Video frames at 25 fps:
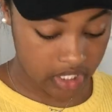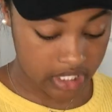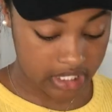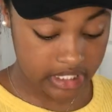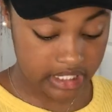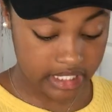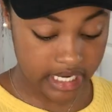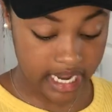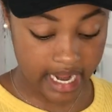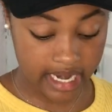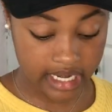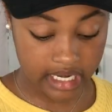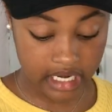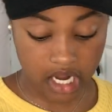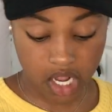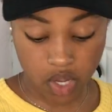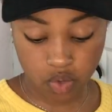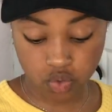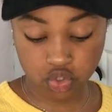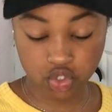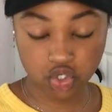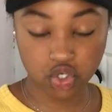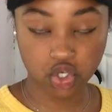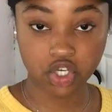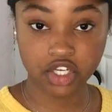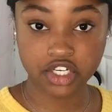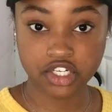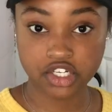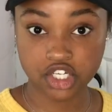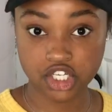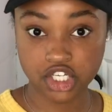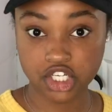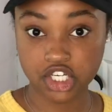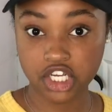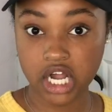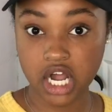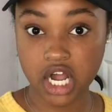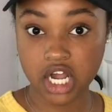container I was talking
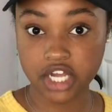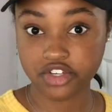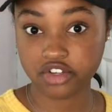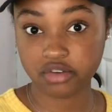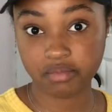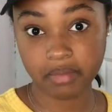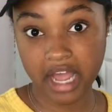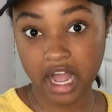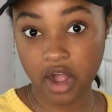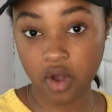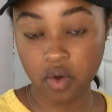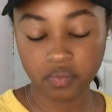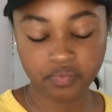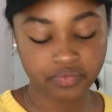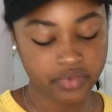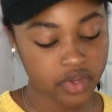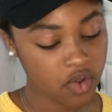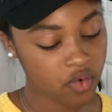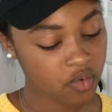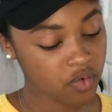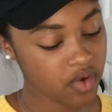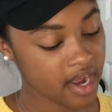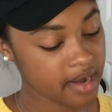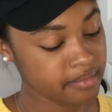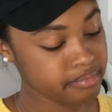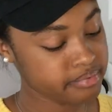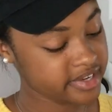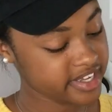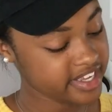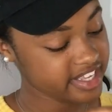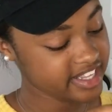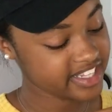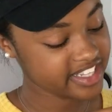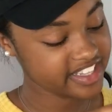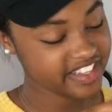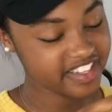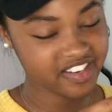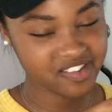to you guys about where I put
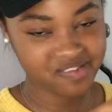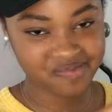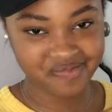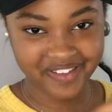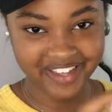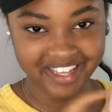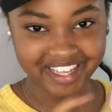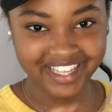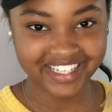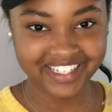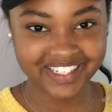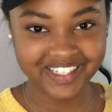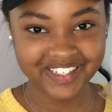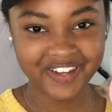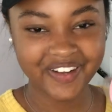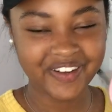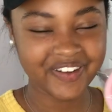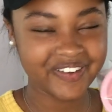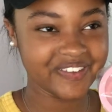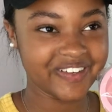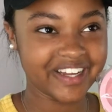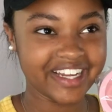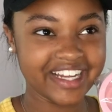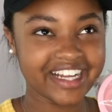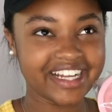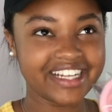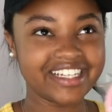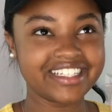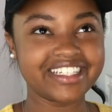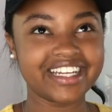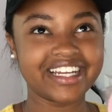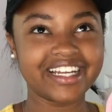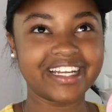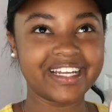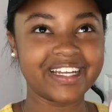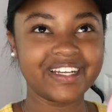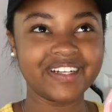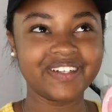in the little pins. Oh my gosh,
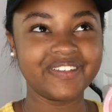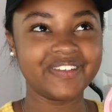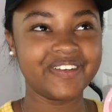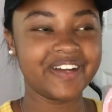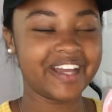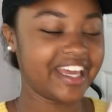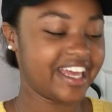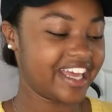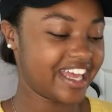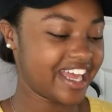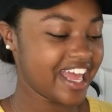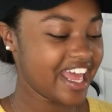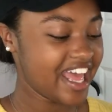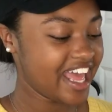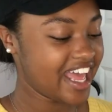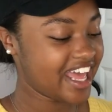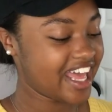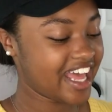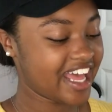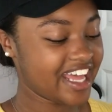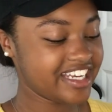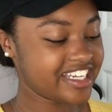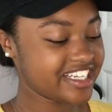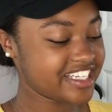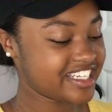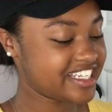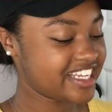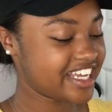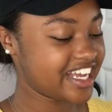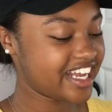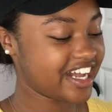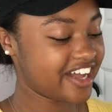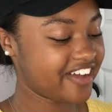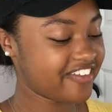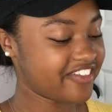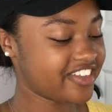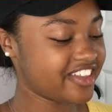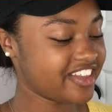I can't wait. And I just
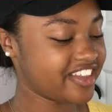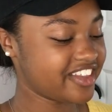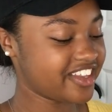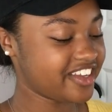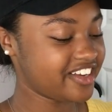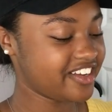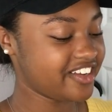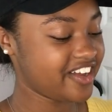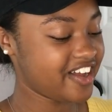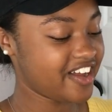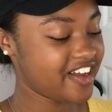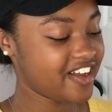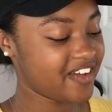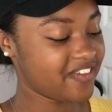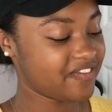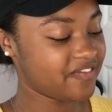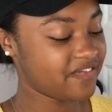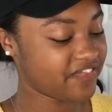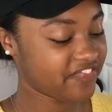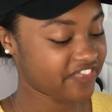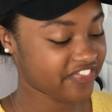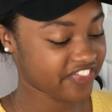take off the little, um,